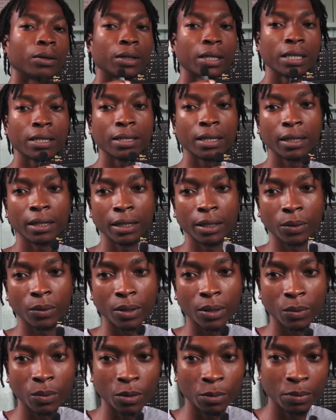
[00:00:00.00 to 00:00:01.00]
there's the little
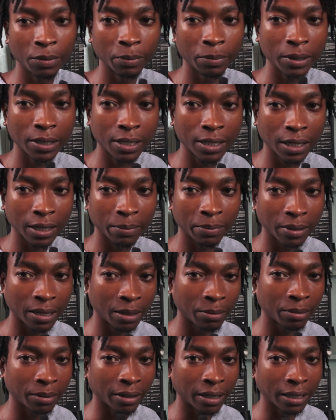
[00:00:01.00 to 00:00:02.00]
one where people just clip
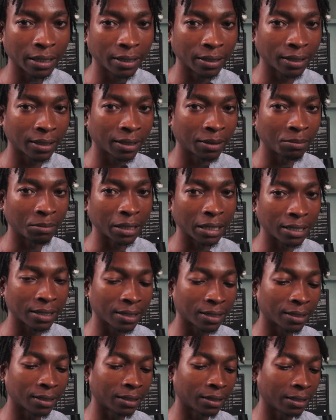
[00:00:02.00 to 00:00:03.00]
on anything and
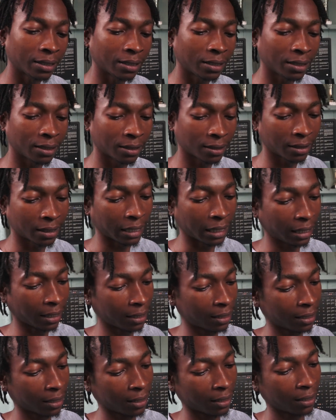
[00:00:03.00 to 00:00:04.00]
basically like,
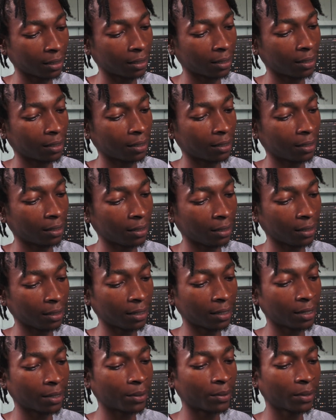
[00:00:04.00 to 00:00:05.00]

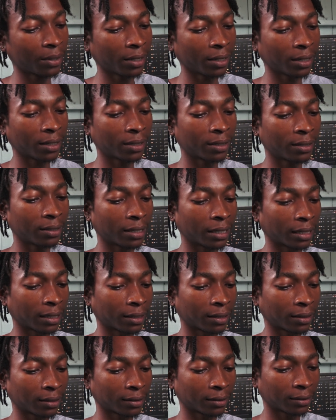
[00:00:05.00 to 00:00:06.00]
yeah, okay, it like
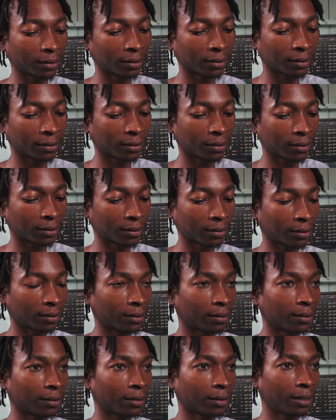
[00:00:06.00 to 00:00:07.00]

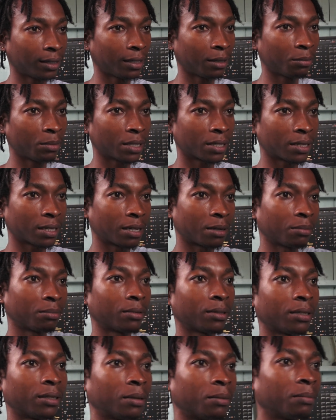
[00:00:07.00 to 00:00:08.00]
clip this on
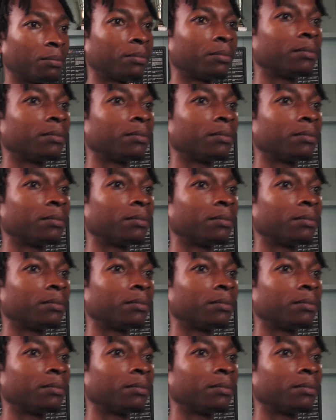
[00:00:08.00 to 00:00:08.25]
a